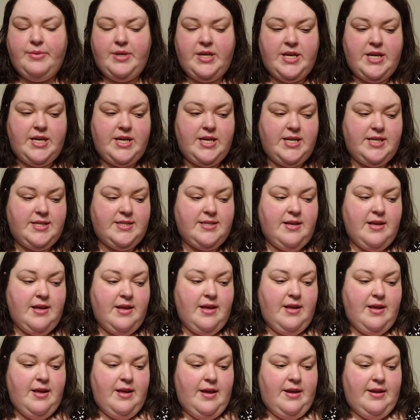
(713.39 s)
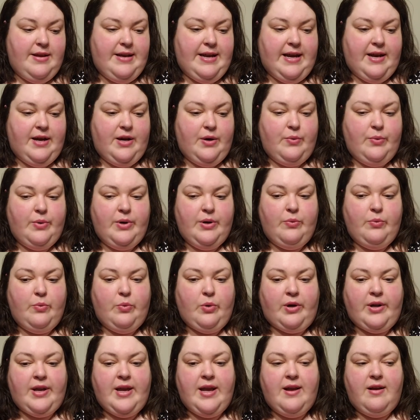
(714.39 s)
He's now
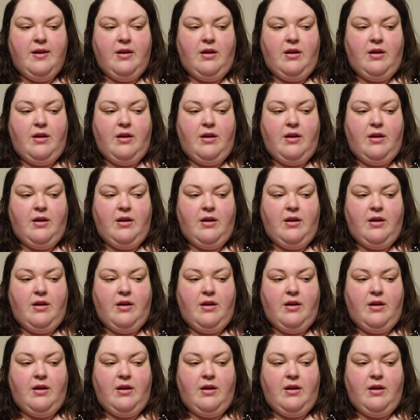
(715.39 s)
working